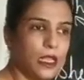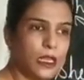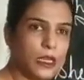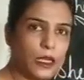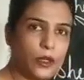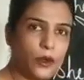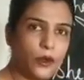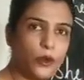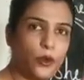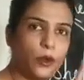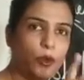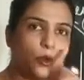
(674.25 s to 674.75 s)

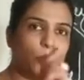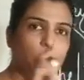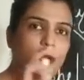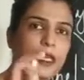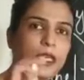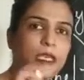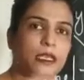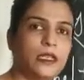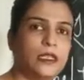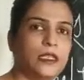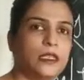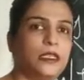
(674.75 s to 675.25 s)
Now over
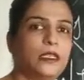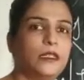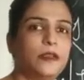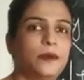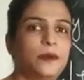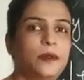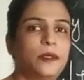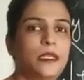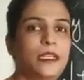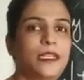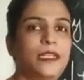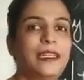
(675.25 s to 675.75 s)
here the
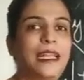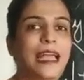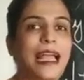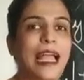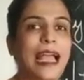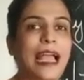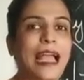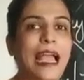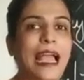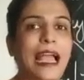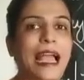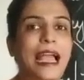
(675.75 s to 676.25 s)
word
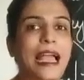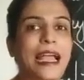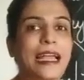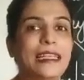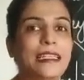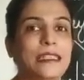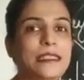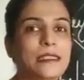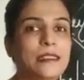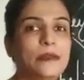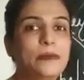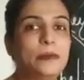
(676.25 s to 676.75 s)

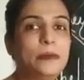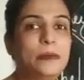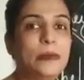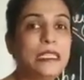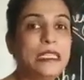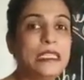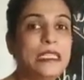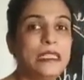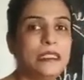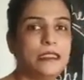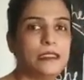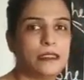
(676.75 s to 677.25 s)
has
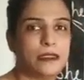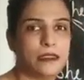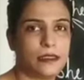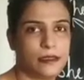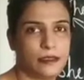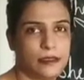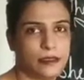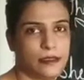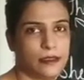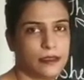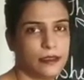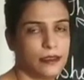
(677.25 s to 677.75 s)

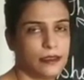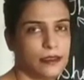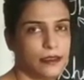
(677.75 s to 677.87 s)
means